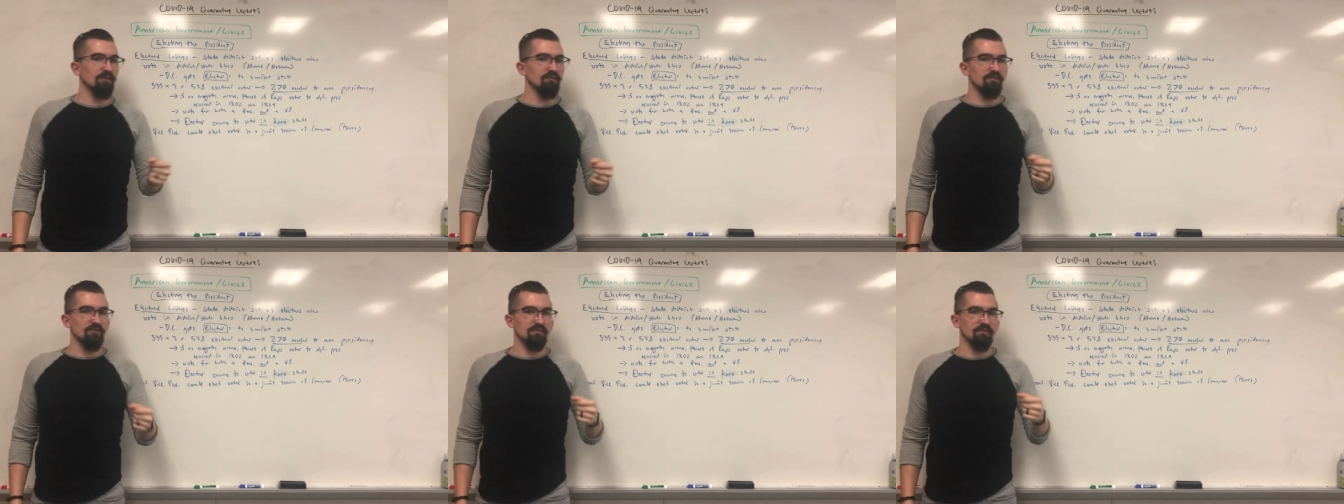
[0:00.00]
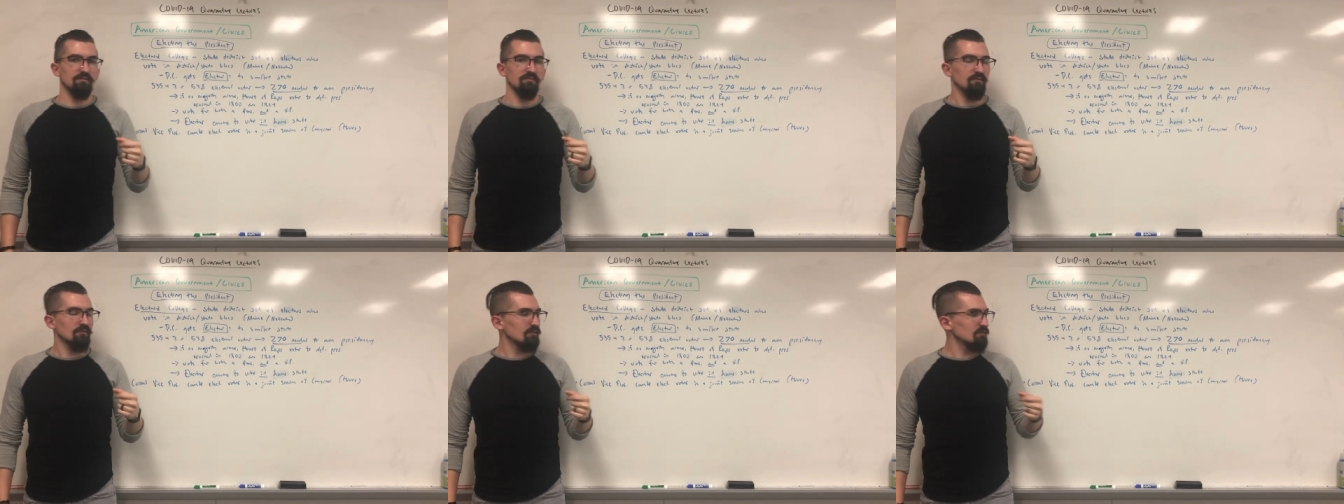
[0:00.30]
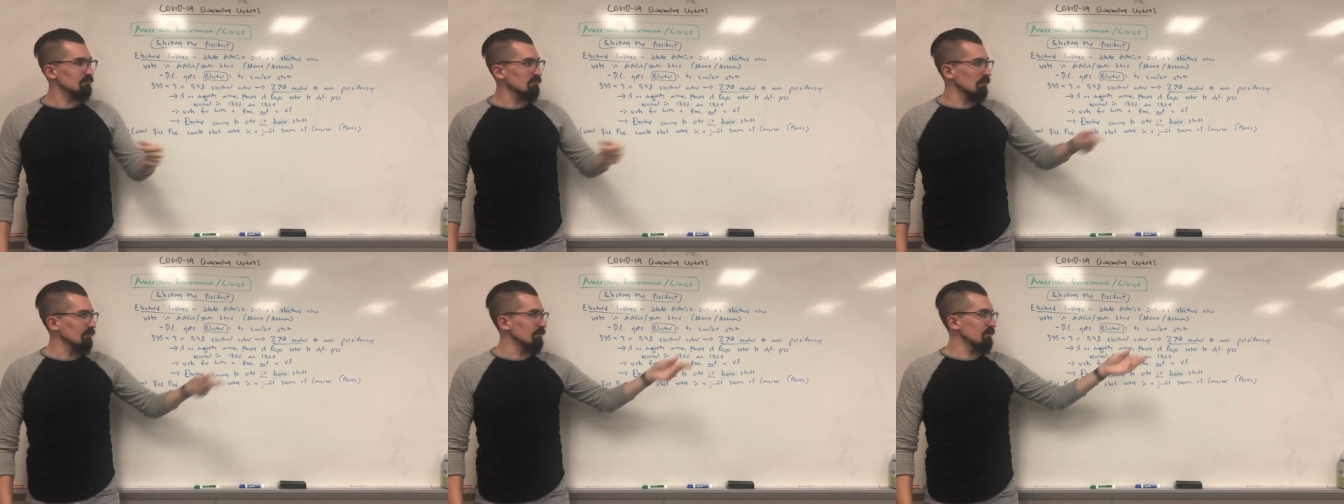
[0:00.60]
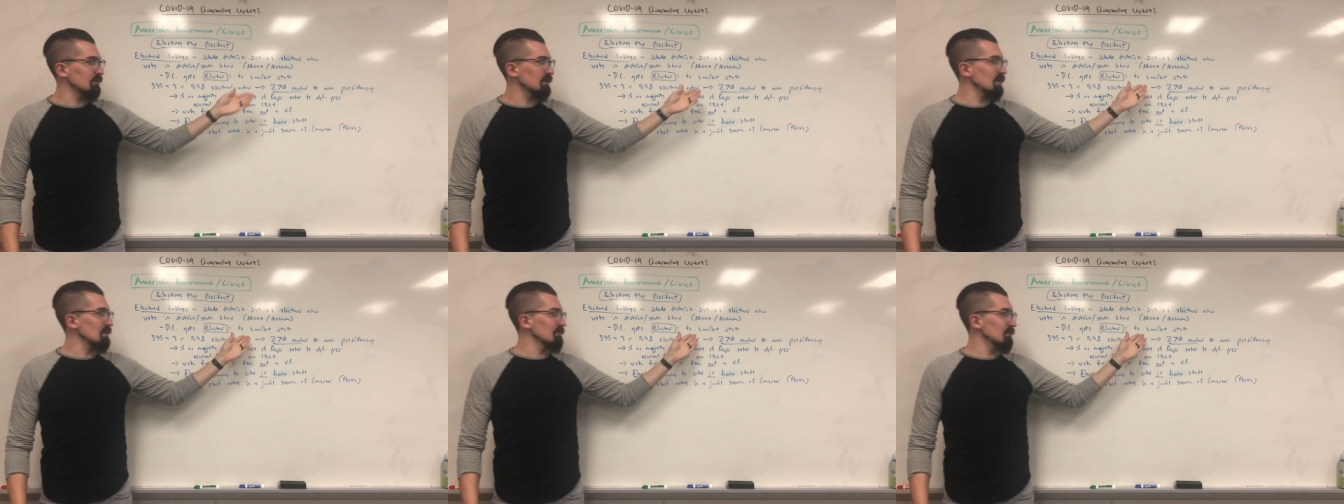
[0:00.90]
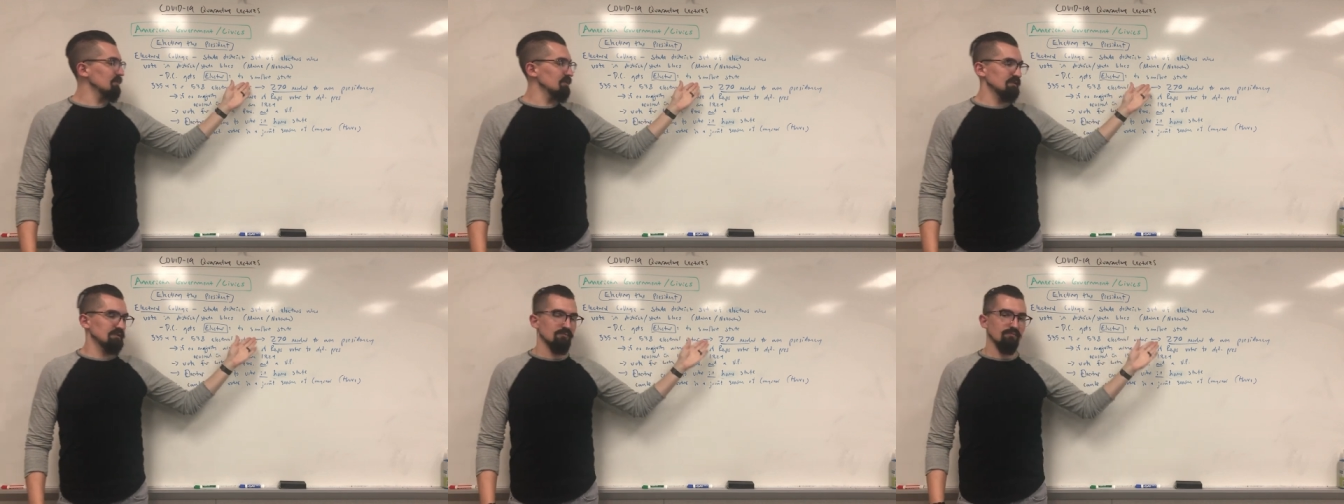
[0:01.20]
can just throw their name
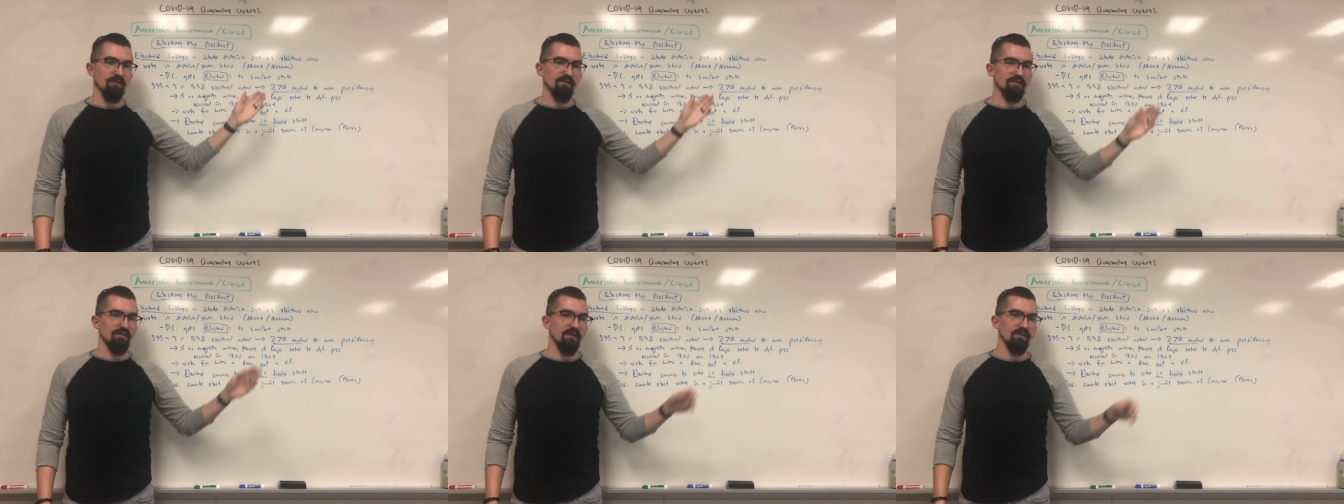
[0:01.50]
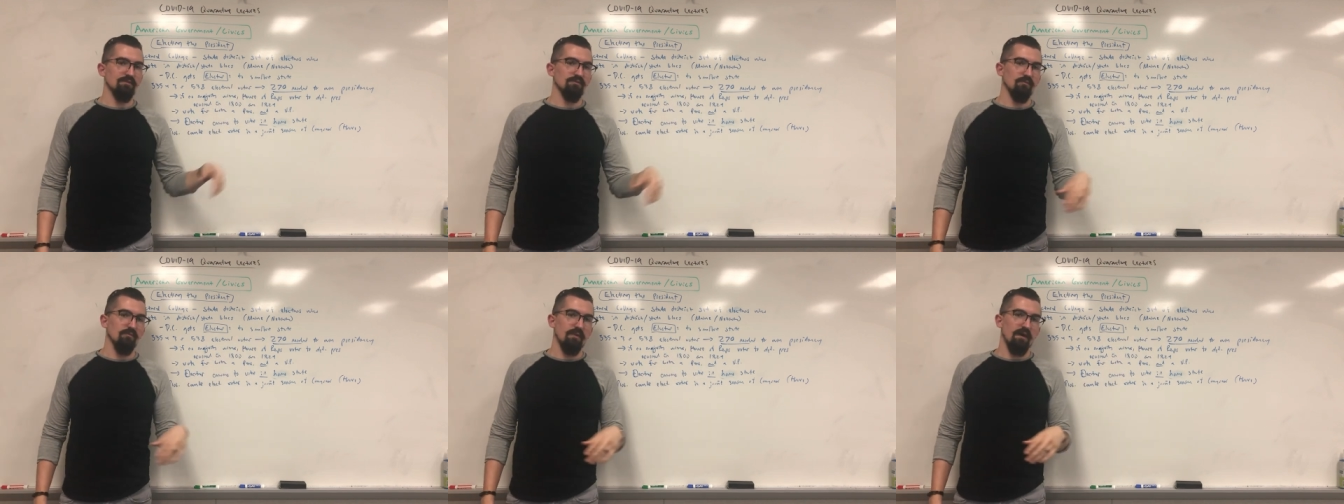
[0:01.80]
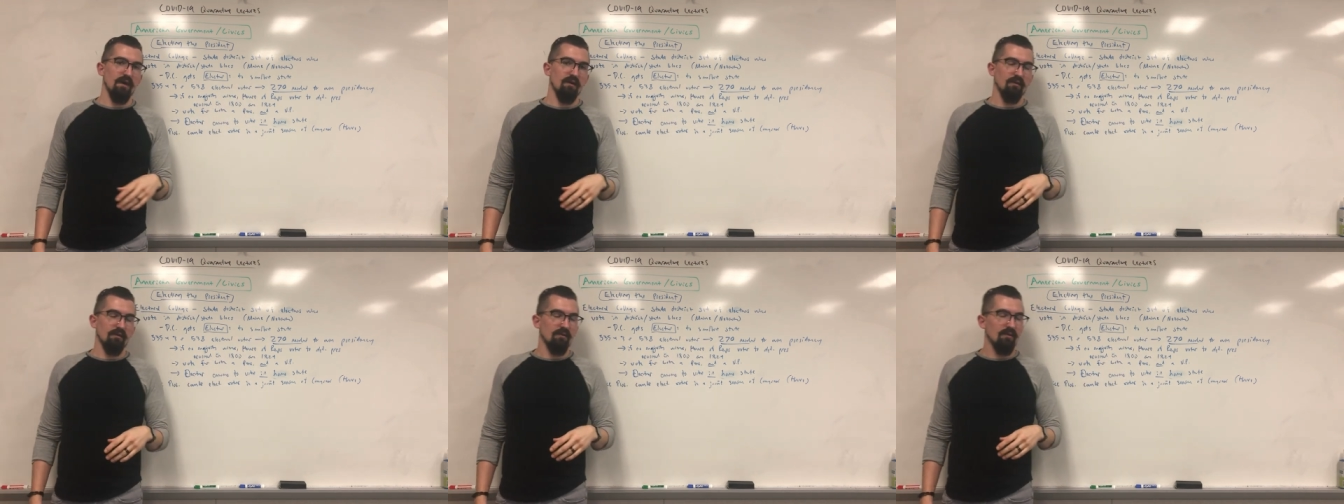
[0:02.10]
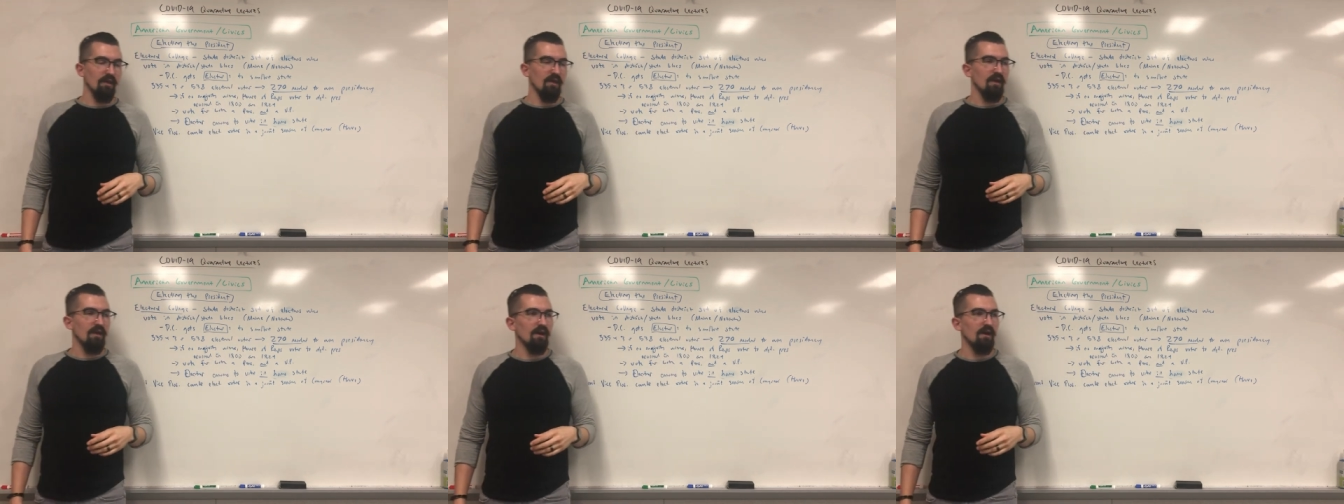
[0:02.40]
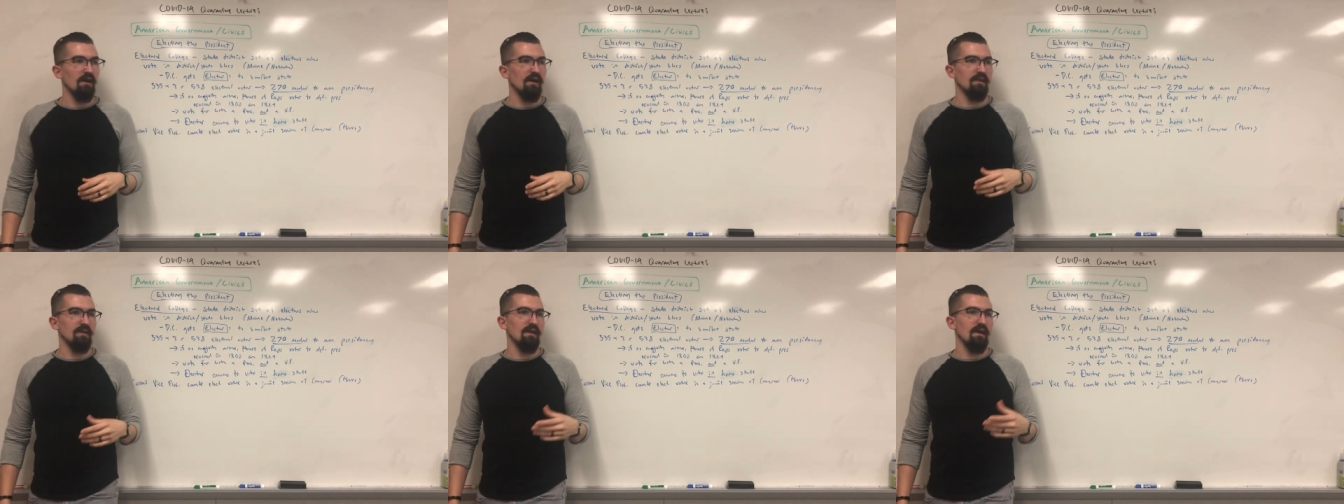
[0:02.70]
on this presidential ballot
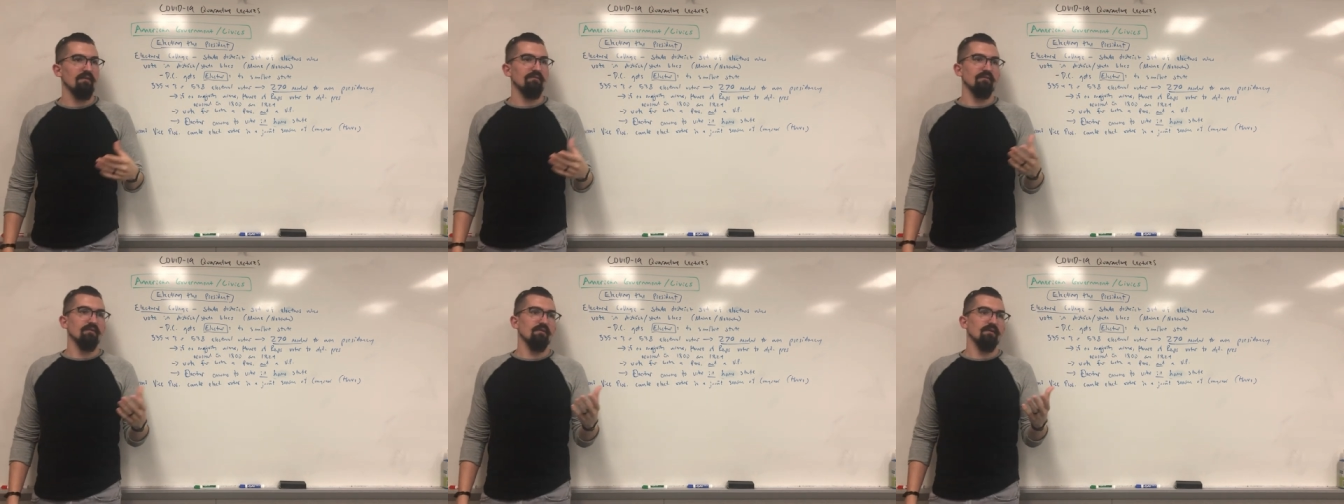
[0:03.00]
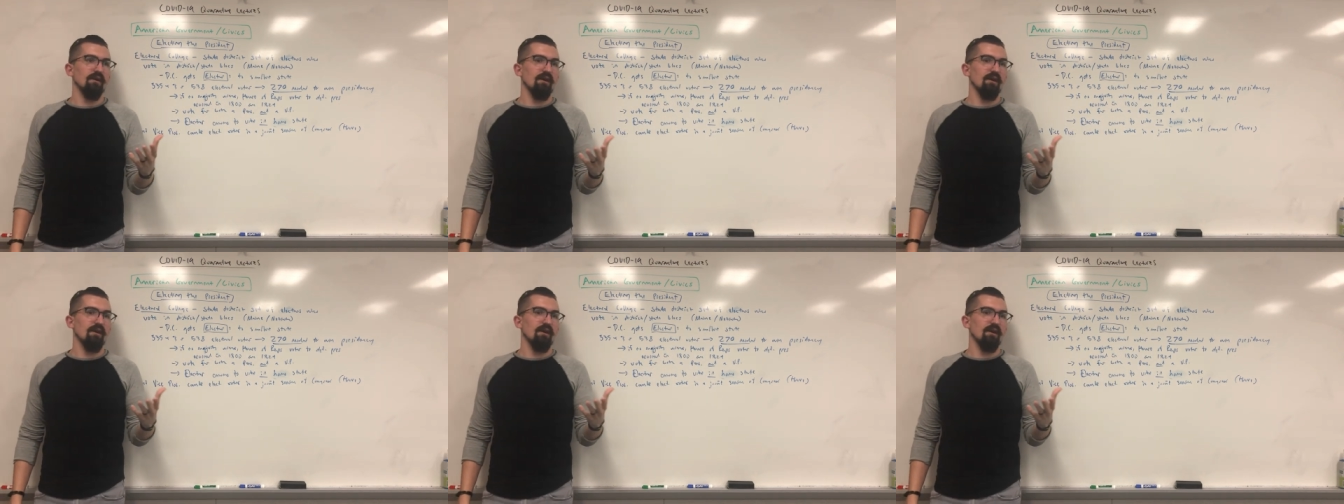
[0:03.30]
and have